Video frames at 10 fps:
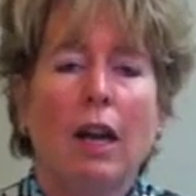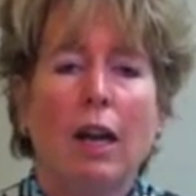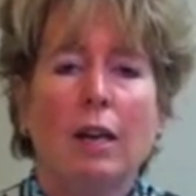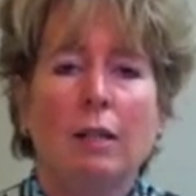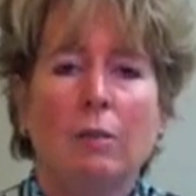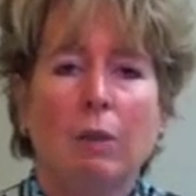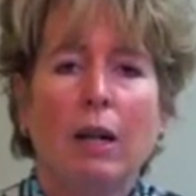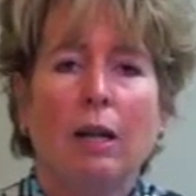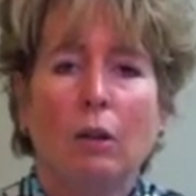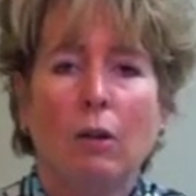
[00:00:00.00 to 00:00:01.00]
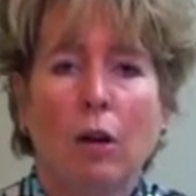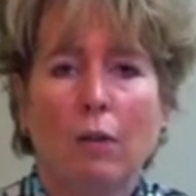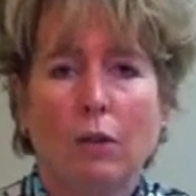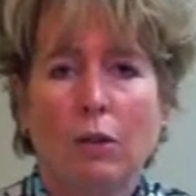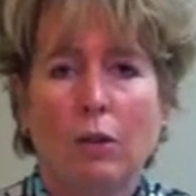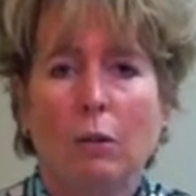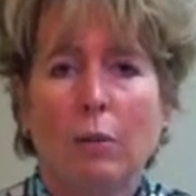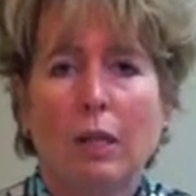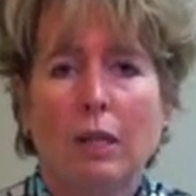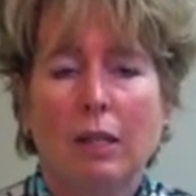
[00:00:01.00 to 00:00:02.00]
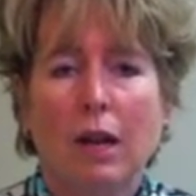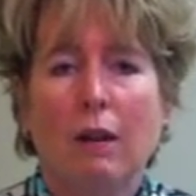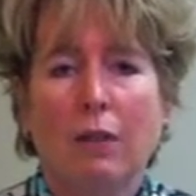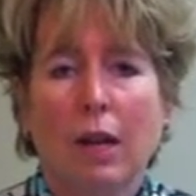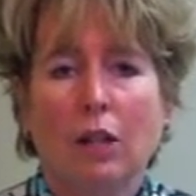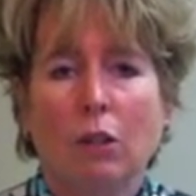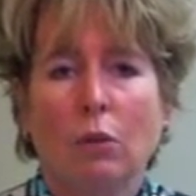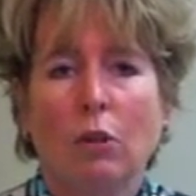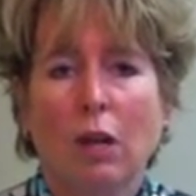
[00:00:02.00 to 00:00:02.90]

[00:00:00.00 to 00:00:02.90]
and by the loan officer, the bid itself, the actual